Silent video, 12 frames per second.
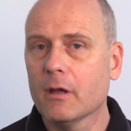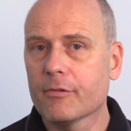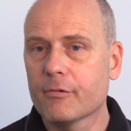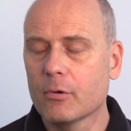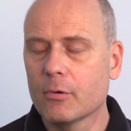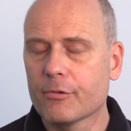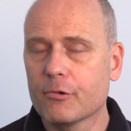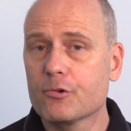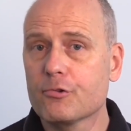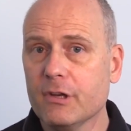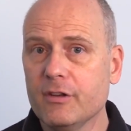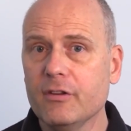through
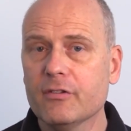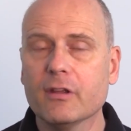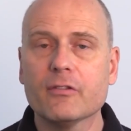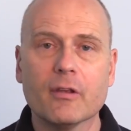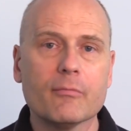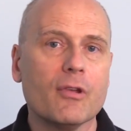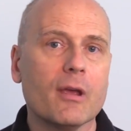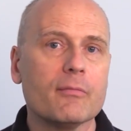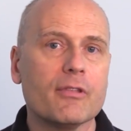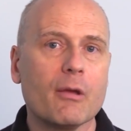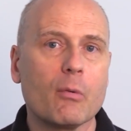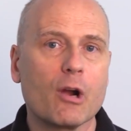treaties, and
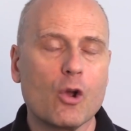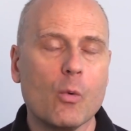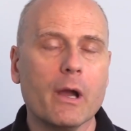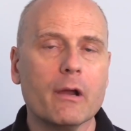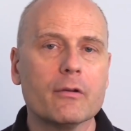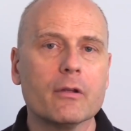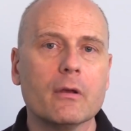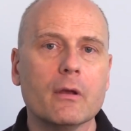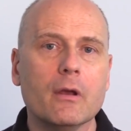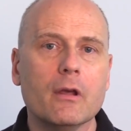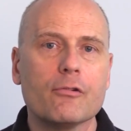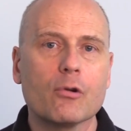sometimes they were acquired
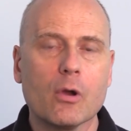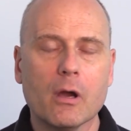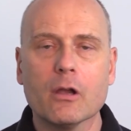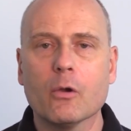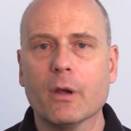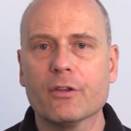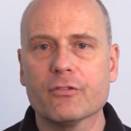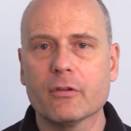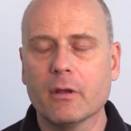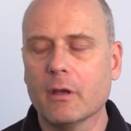through conquest.